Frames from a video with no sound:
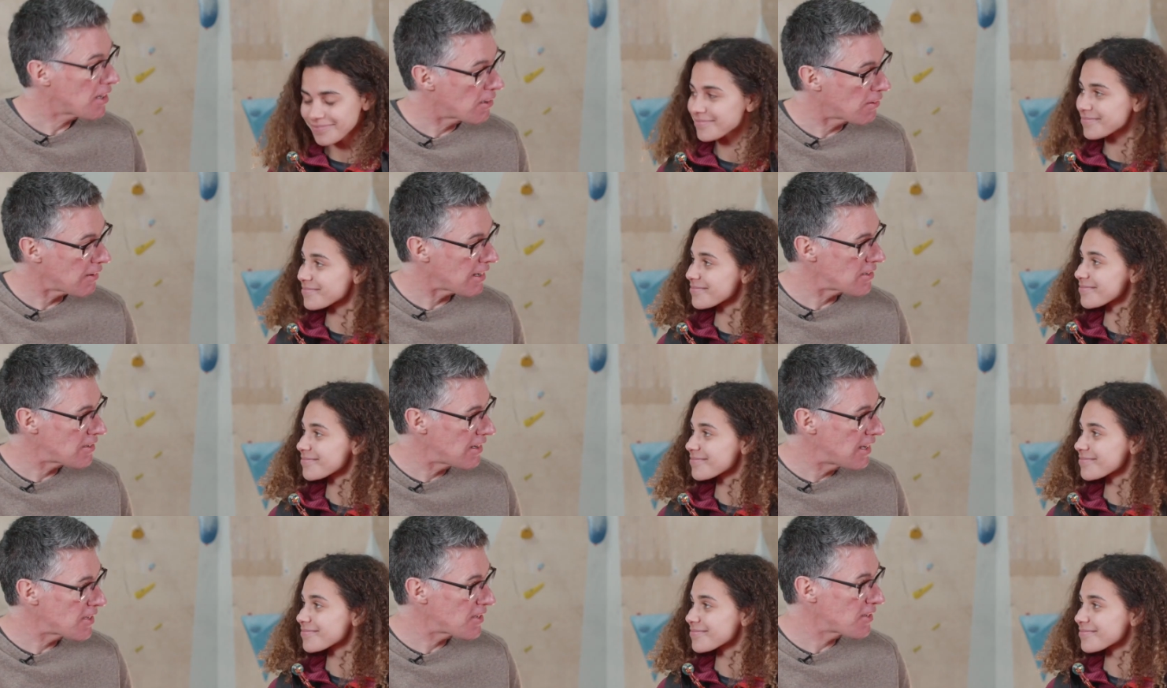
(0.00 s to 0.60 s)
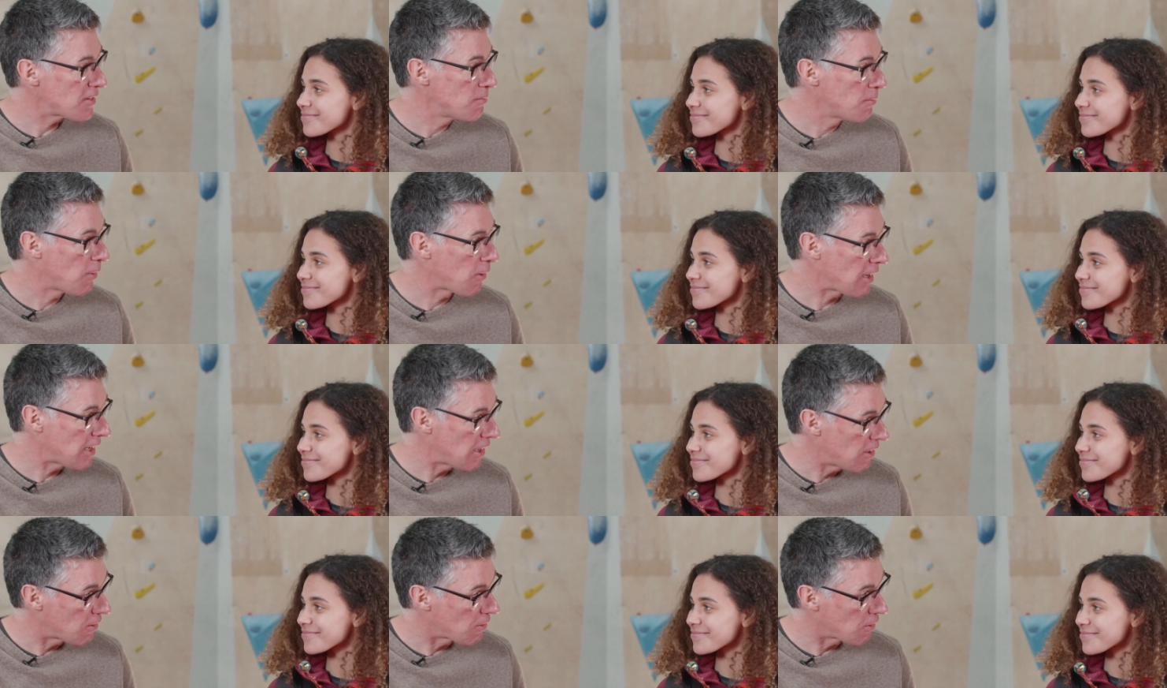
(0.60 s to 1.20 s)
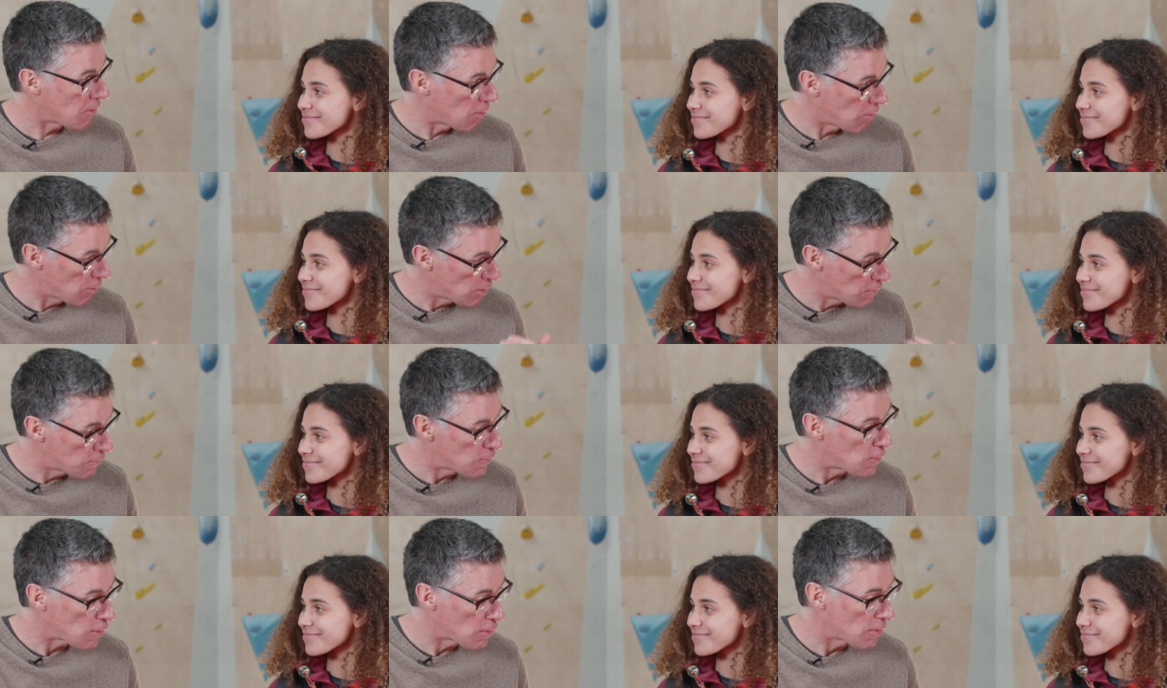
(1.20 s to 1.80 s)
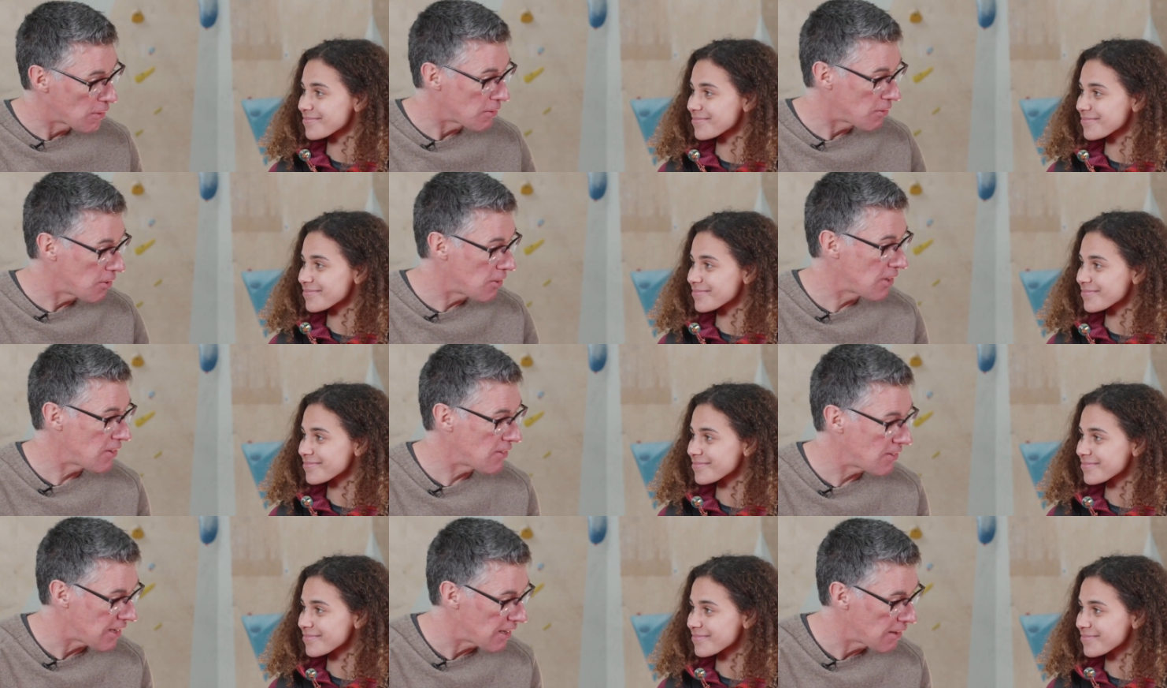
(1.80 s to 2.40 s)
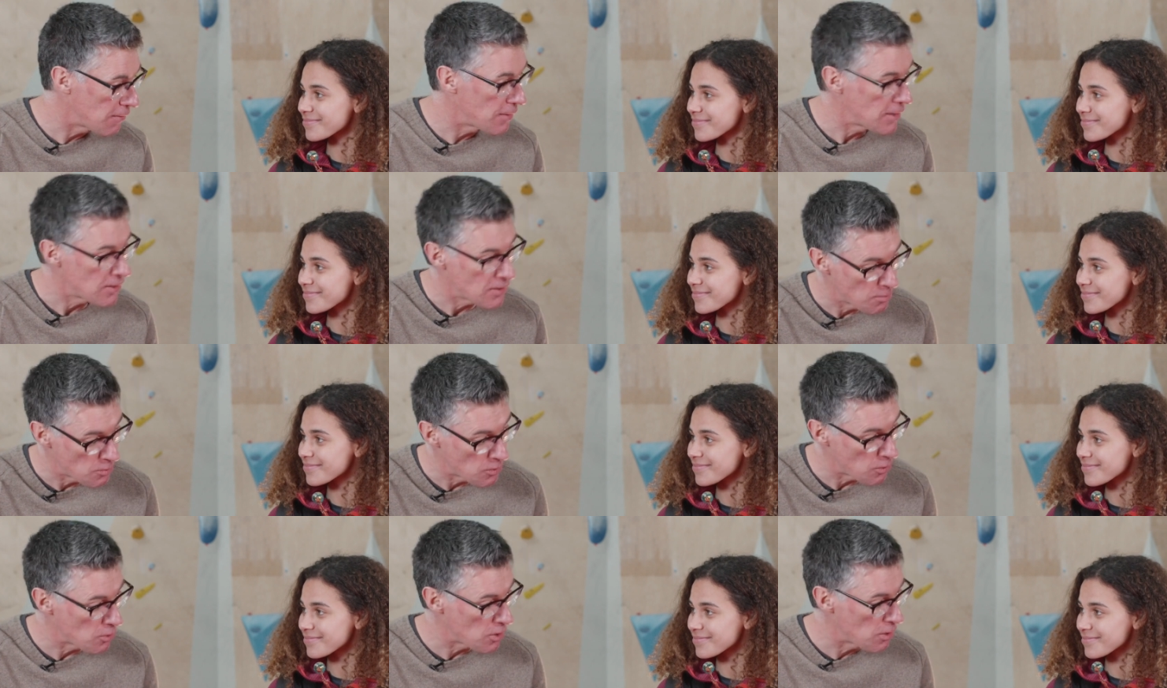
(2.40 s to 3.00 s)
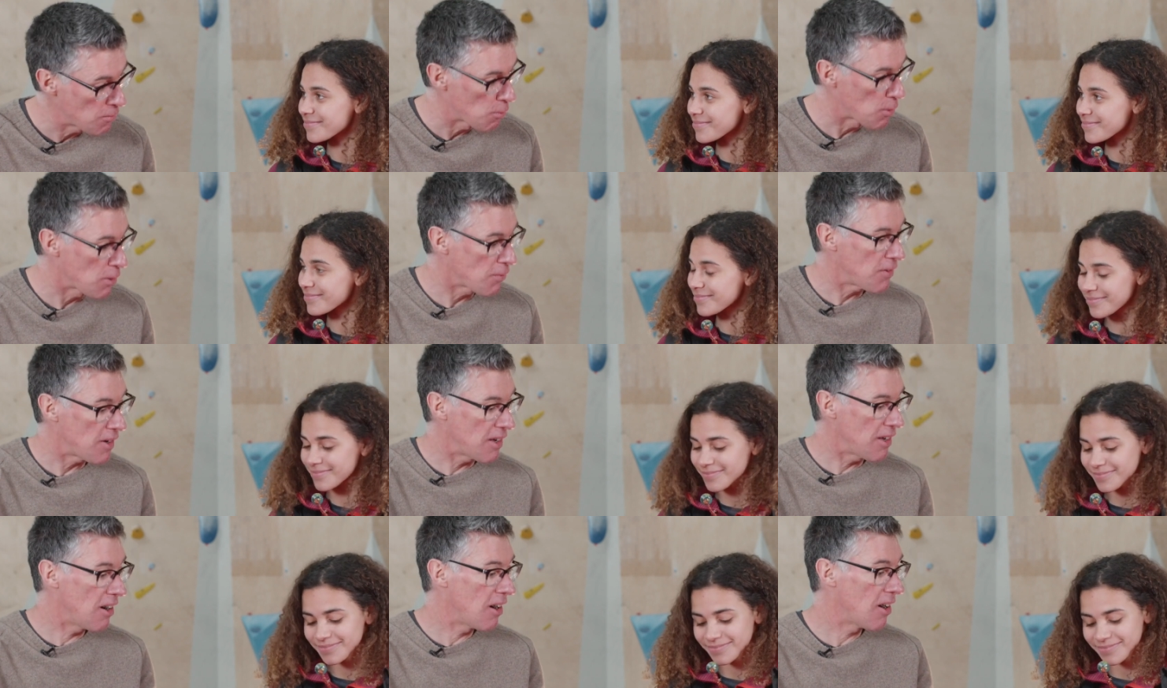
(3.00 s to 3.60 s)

Speaker 1: Congratulations, Molly, on all you've done to deserve this and know you've worked very